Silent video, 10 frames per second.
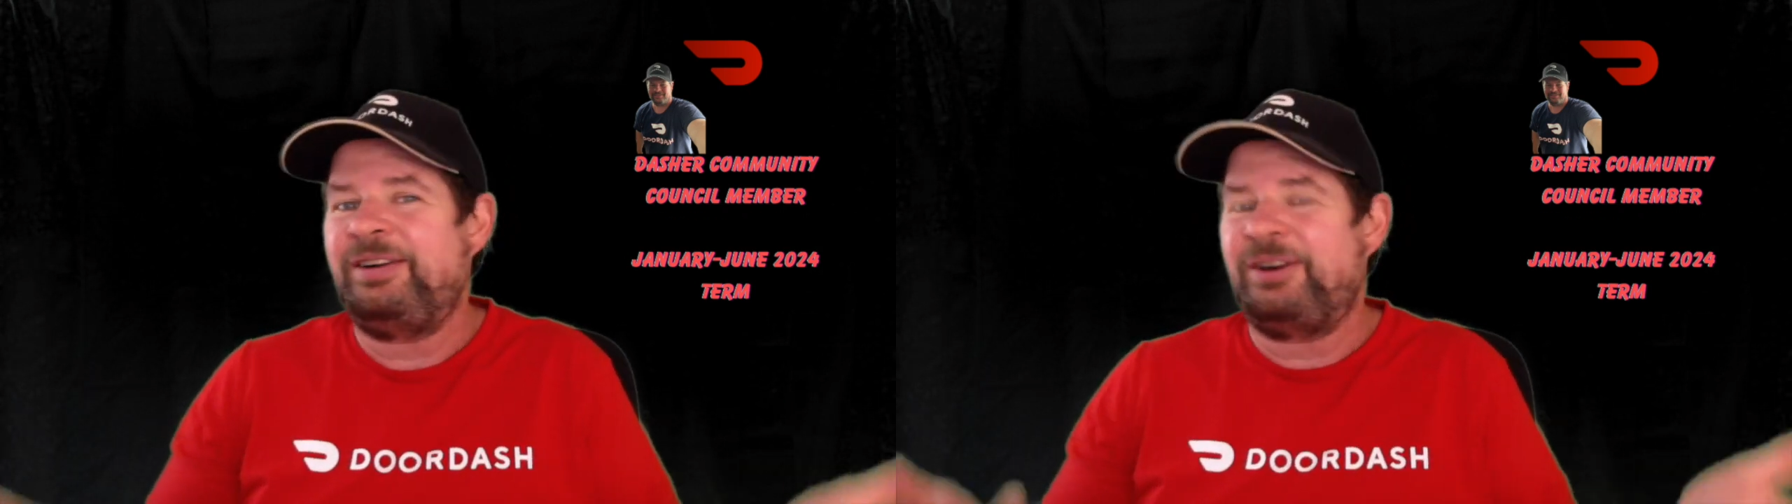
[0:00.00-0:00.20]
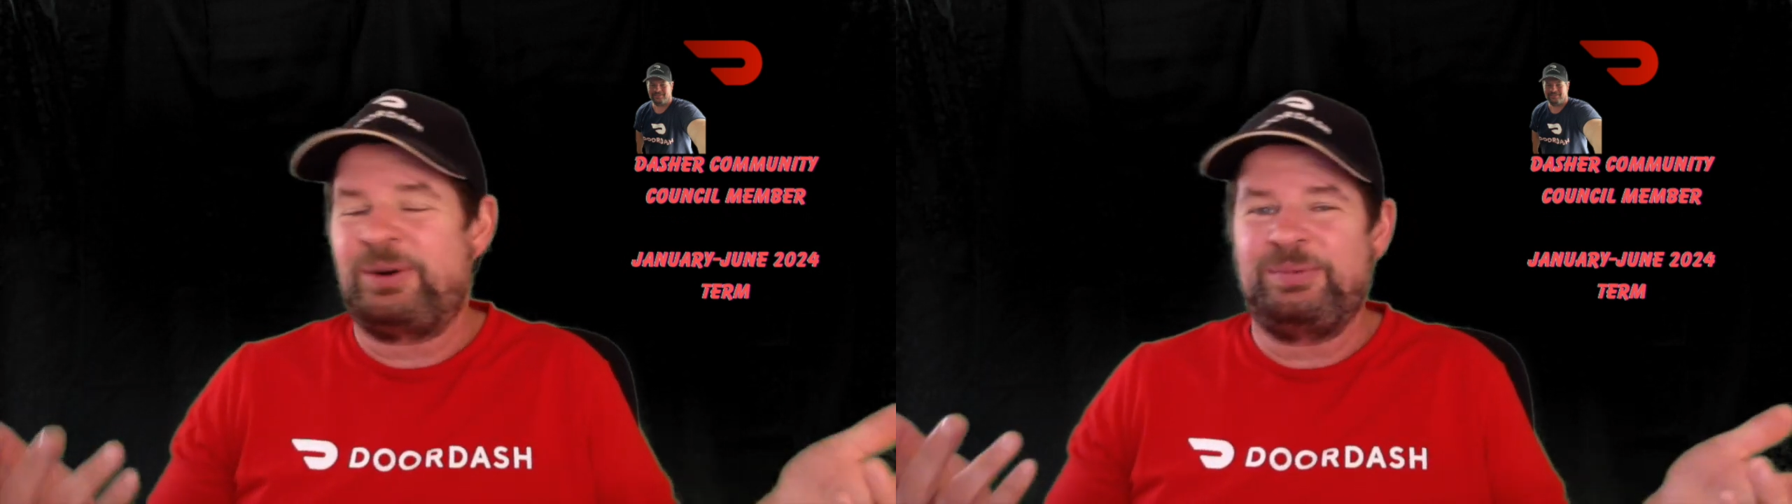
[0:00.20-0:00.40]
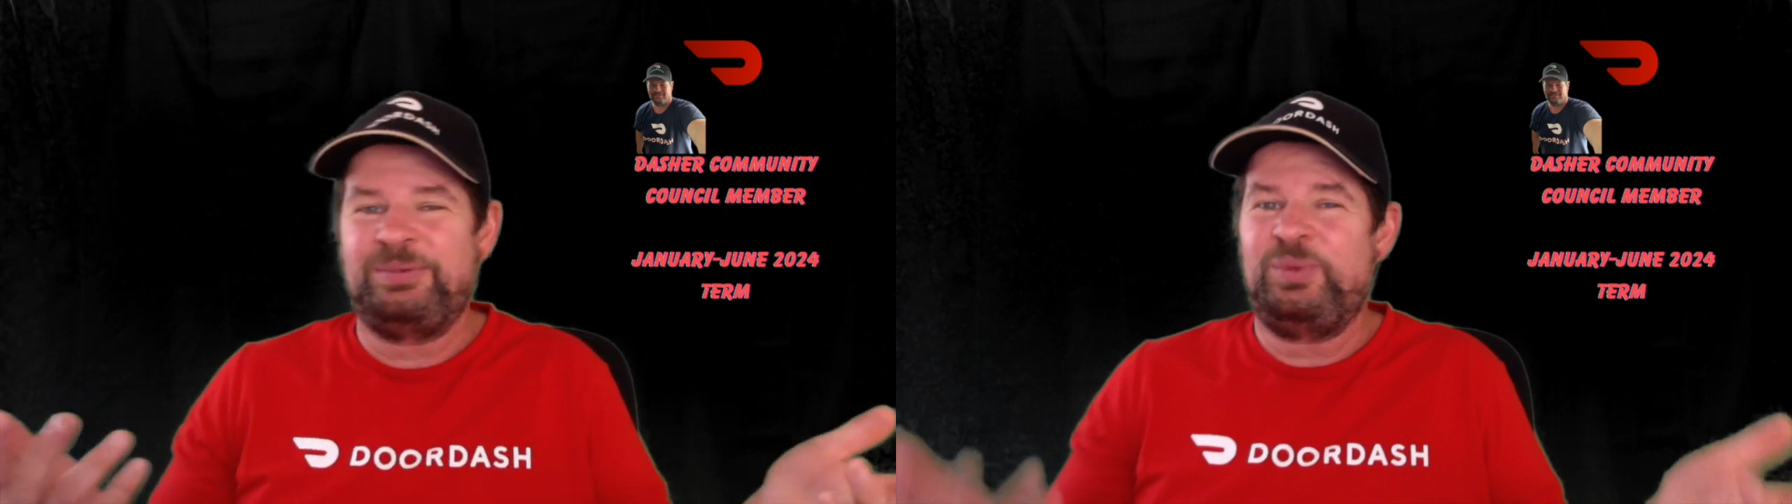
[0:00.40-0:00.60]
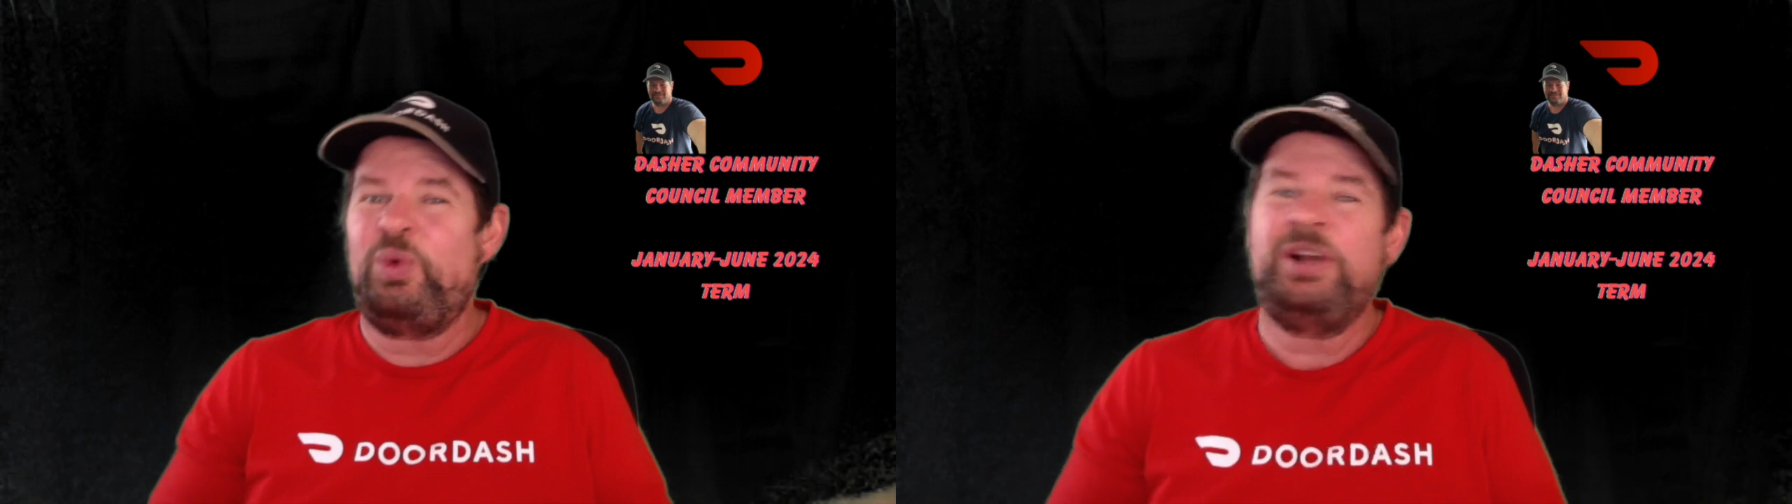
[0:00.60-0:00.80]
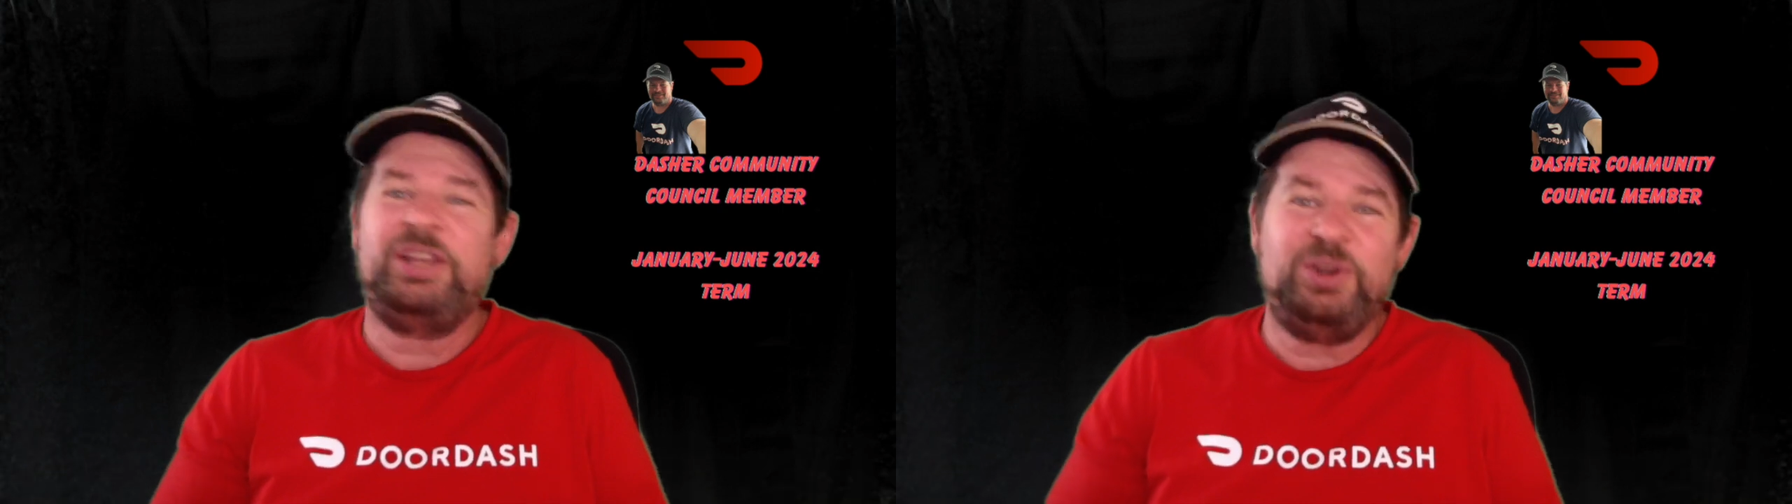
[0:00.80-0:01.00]
or
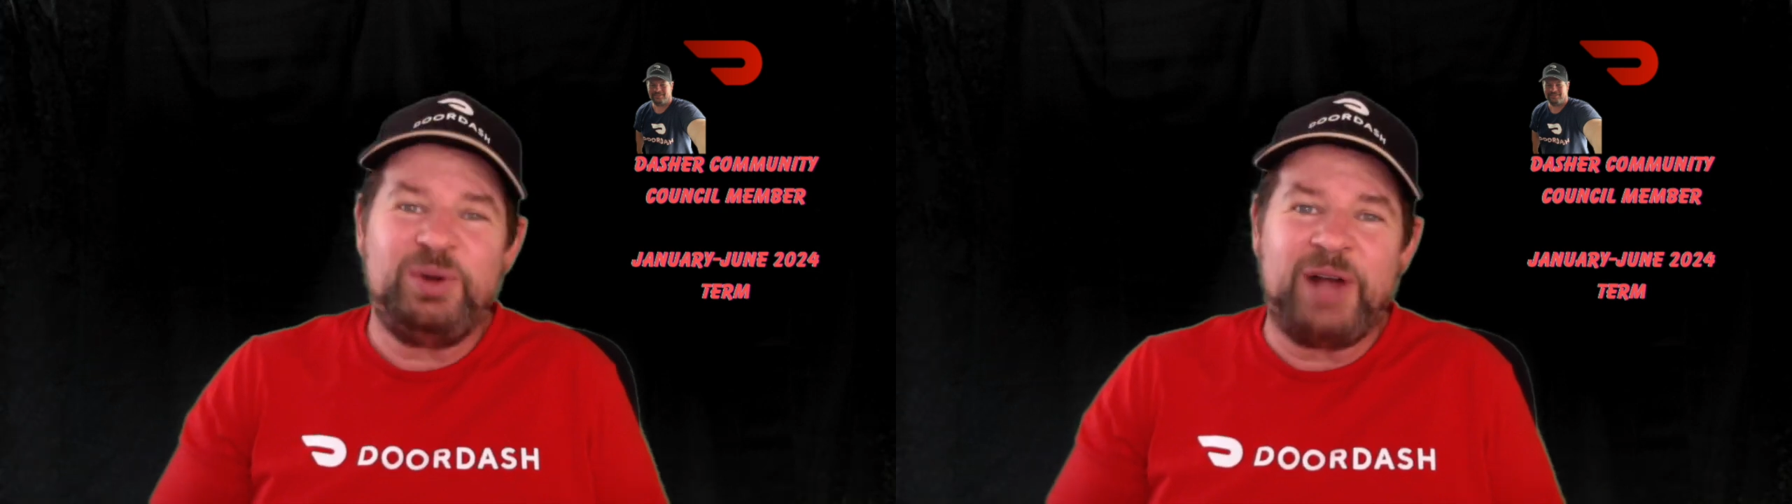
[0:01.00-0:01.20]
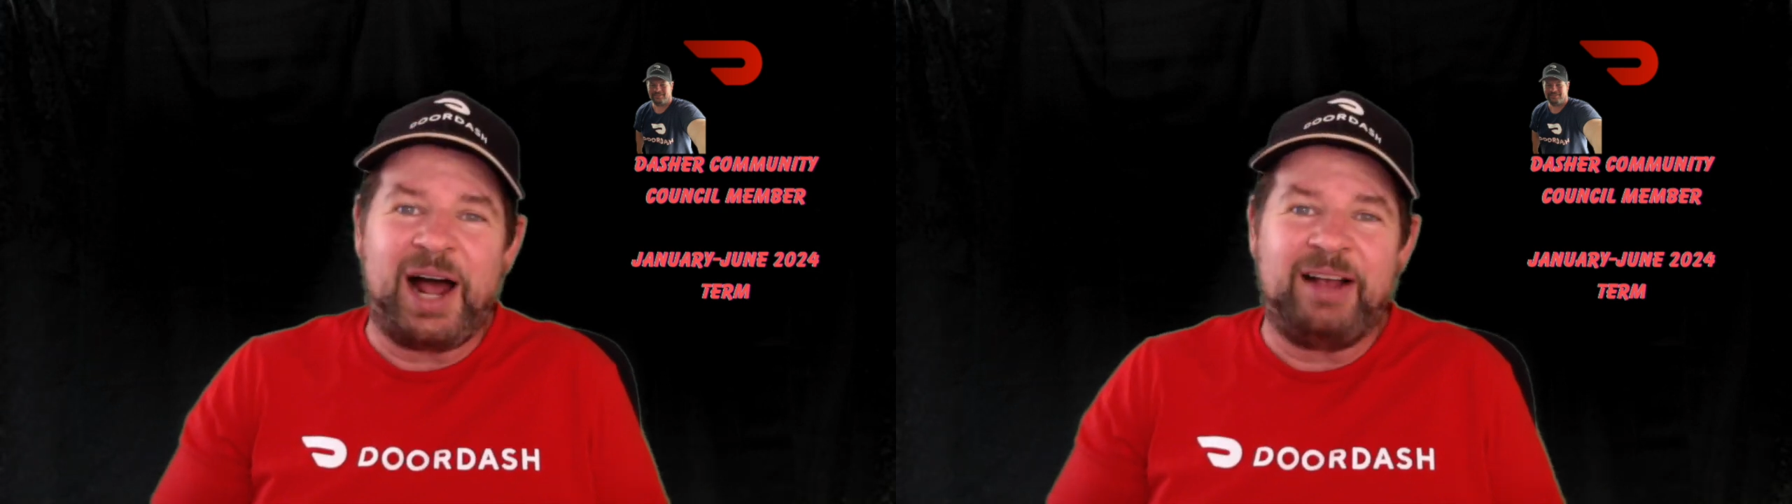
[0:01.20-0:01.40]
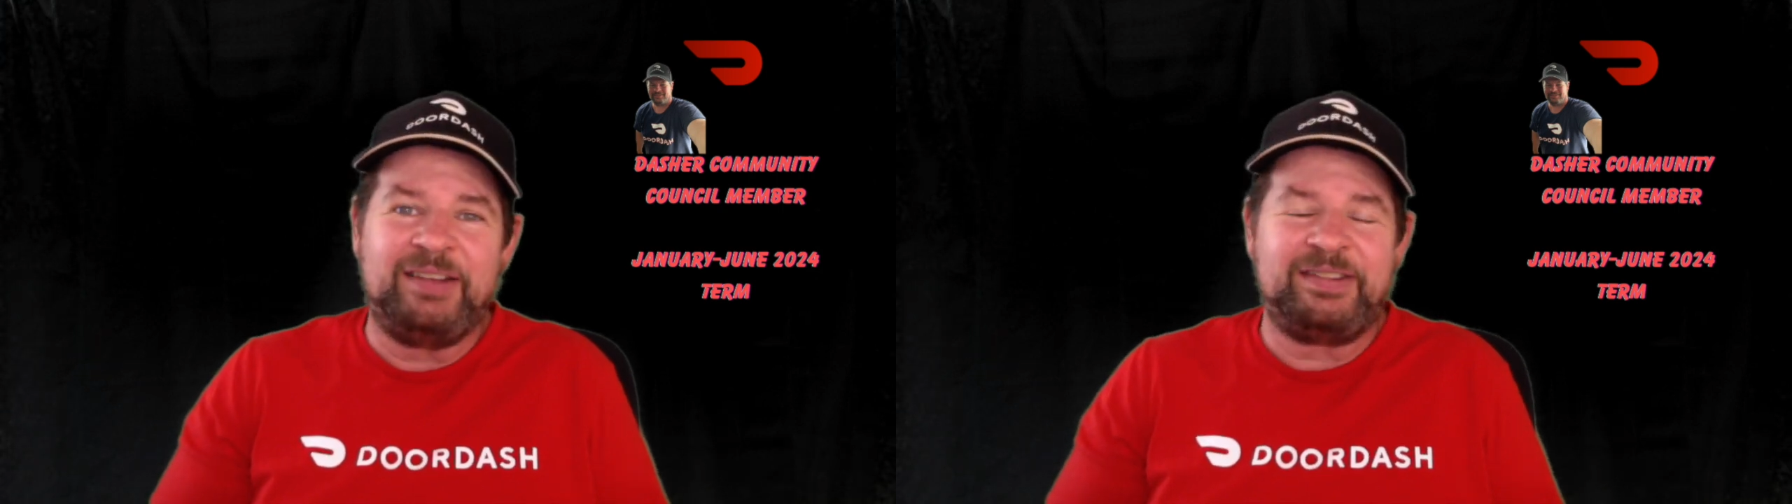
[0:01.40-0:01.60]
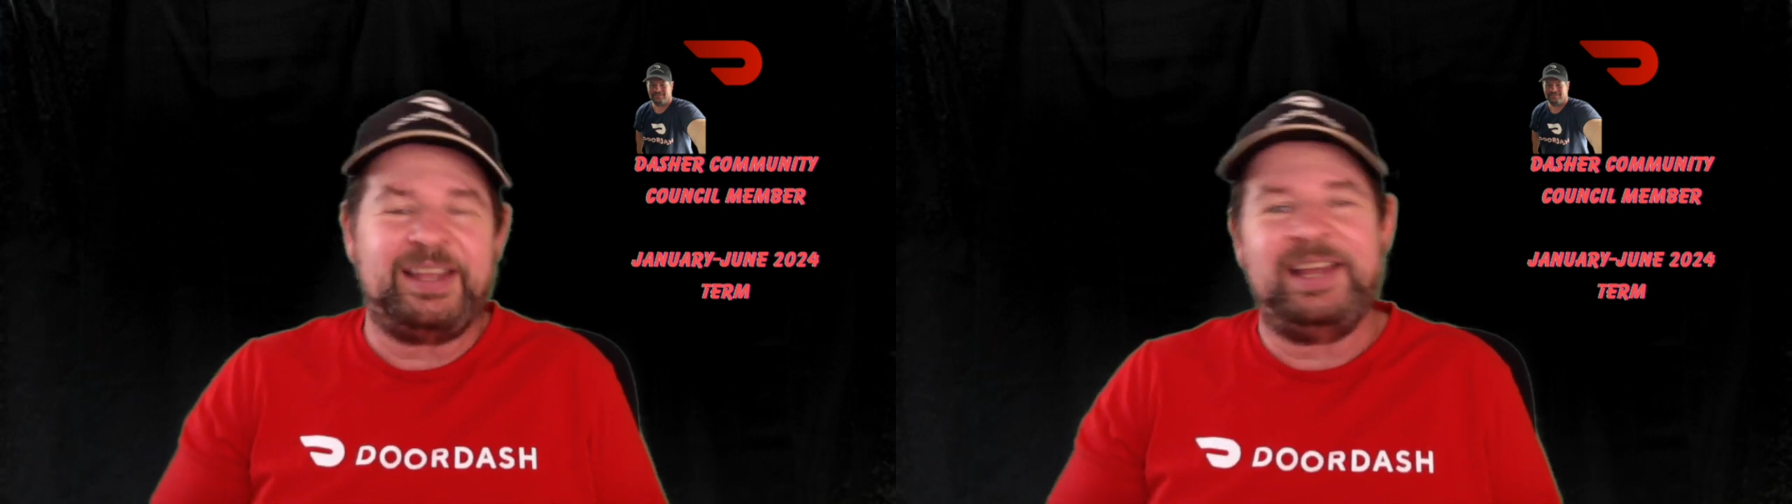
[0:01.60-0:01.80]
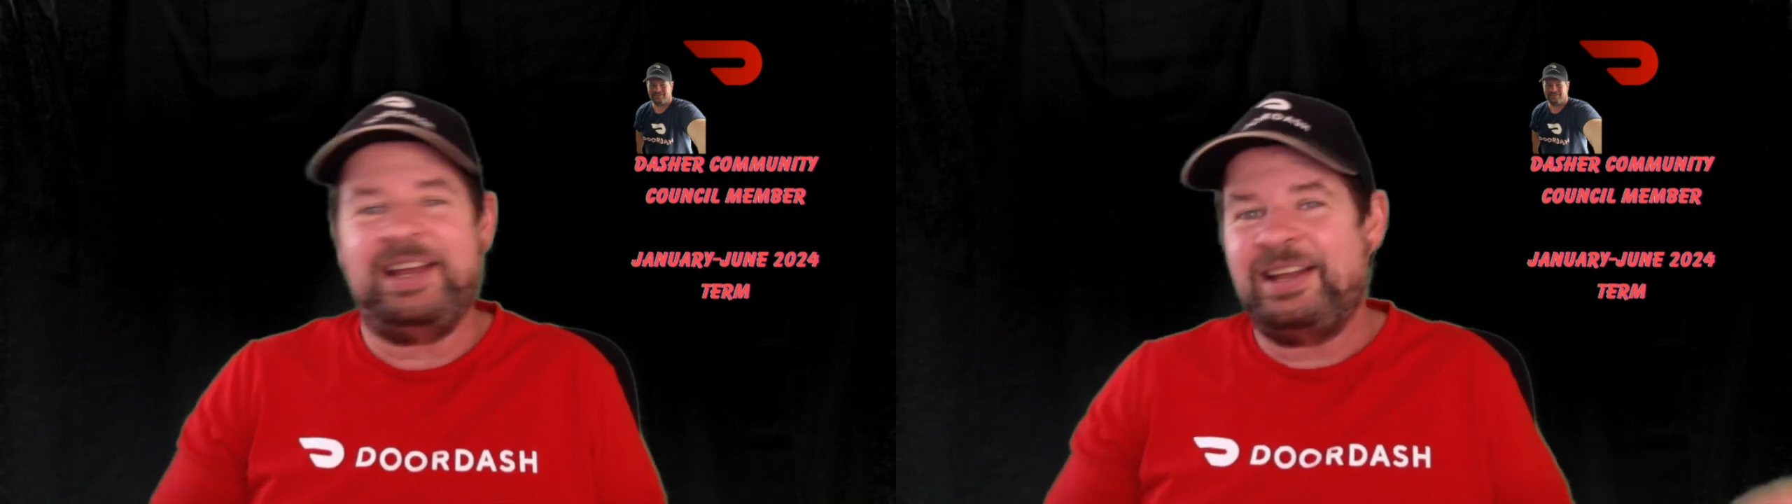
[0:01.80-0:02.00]
what do you guys
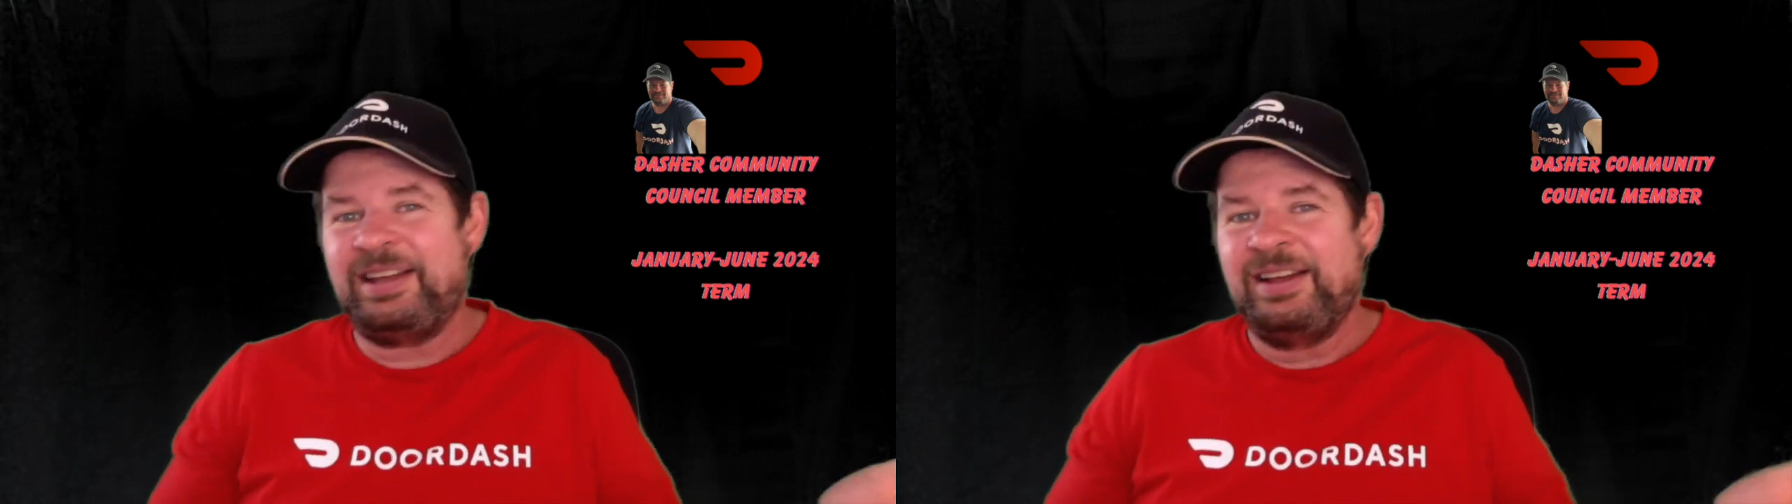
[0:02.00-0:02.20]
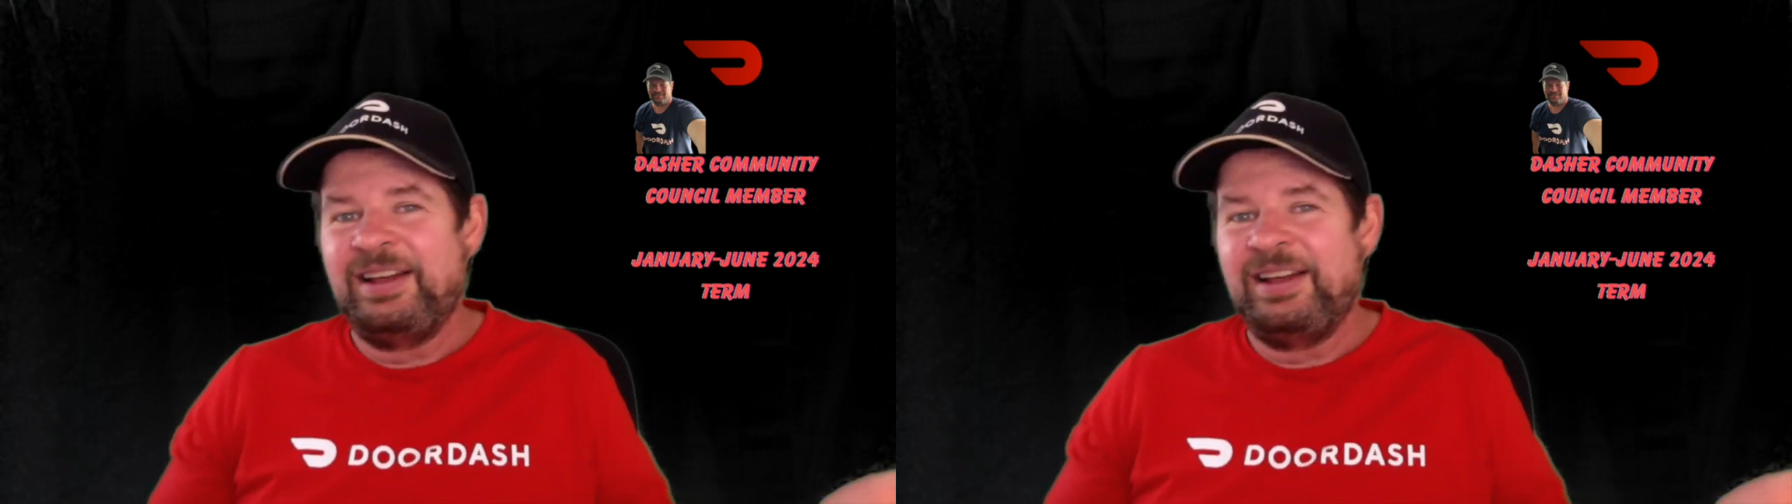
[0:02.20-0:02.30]
think?